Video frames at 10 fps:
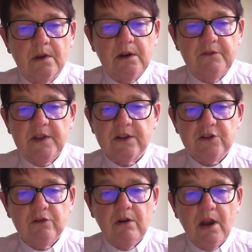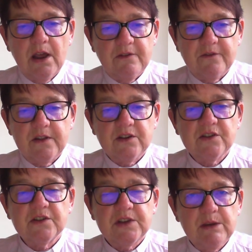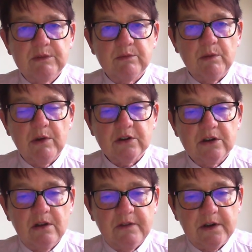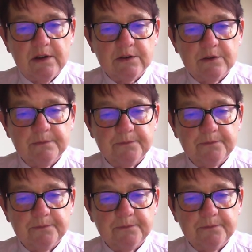And if that's your life, there doesn't seem to be much love in it.